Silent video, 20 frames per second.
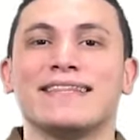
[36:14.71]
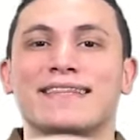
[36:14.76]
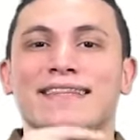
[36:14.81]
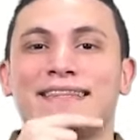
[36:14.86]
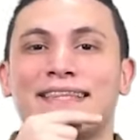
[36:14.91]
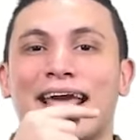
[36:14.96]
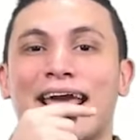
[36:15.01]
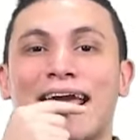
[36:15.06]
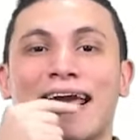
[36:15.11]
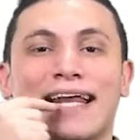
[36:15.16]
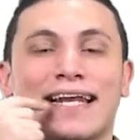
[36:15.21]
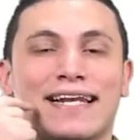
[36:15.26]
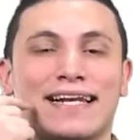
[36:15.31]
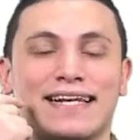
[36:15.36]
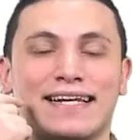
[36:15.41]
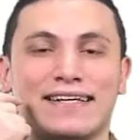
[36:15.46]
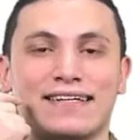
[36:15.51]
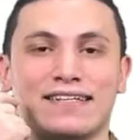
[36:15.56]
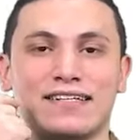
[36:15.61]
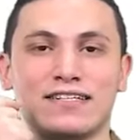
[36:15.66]
Del.
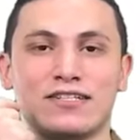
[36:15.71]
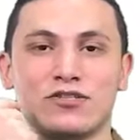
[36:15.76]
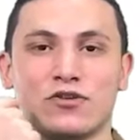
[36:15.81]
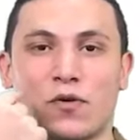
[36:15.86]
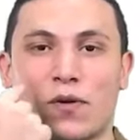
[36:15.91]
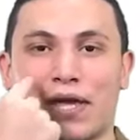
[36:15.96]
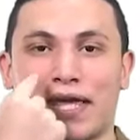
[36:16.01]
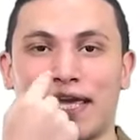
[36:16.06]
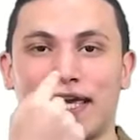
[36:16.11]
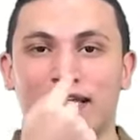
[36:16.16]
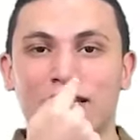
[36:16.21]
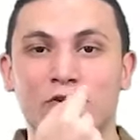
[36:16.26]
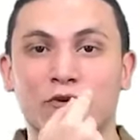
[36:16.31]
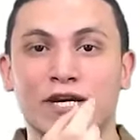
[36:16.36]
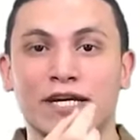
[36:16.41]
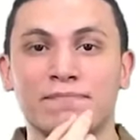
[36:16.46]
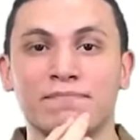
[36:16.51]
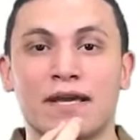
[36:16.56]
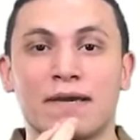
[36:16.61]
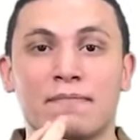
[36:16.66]
So again, look
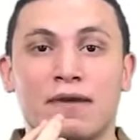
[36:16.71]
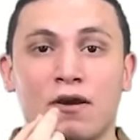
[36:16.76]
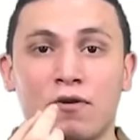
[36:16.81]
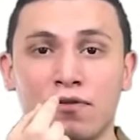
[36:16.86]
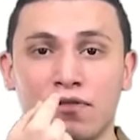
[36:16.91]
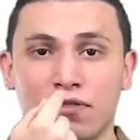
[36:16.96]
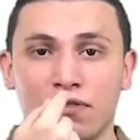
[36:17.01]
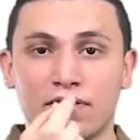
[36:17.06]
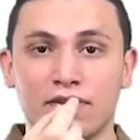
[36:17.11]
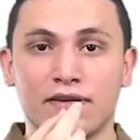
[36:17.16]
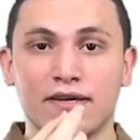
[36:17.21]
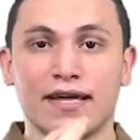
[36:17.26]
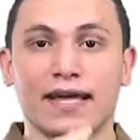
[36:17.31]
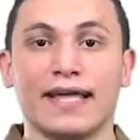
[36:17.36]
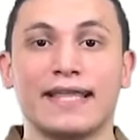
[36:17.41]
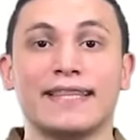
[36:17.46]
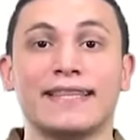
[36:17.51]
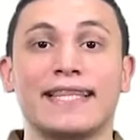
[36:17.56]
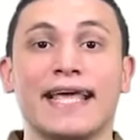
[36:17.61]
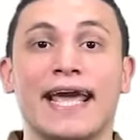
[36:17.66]
at my mouth.
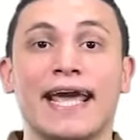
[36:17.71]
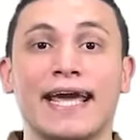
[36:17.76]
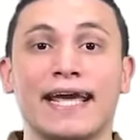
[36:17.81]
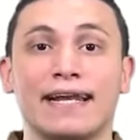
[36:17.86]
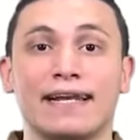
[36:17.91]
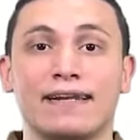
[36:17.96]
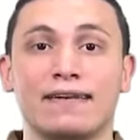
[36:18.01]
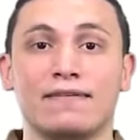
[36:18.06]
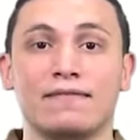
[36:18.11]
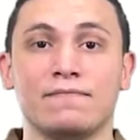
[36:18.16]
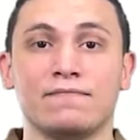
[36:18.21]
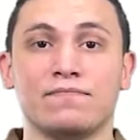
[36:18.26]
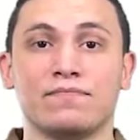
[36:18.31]
Del.